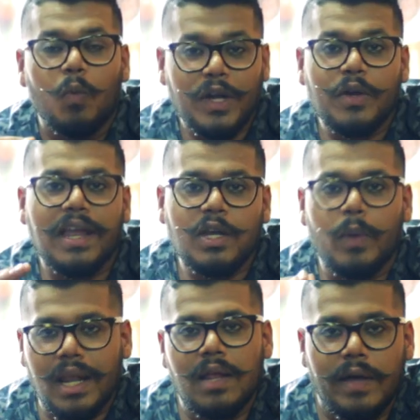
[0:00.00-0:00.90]
When you get to
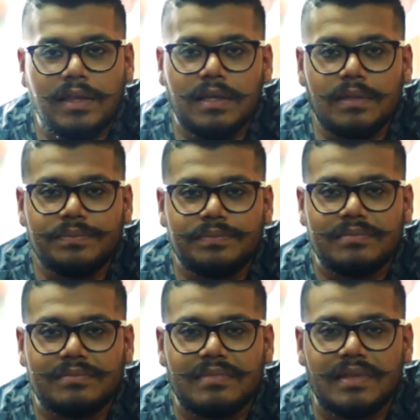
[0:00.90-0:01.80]
Wellawatte,
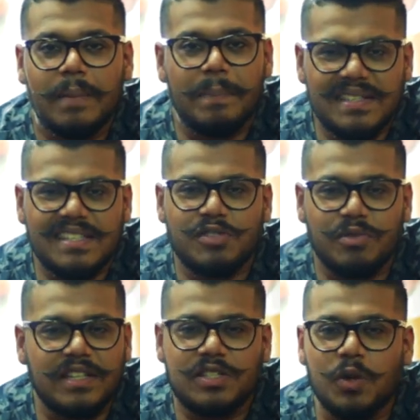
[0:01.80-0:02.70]
the busy
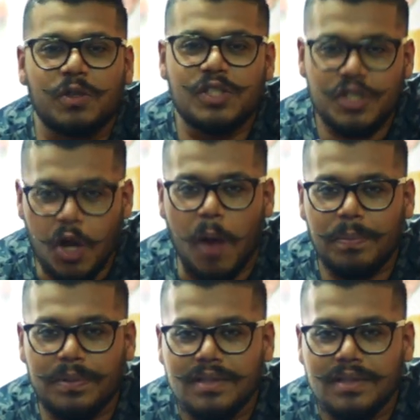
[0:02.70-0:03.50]
streets don't stop.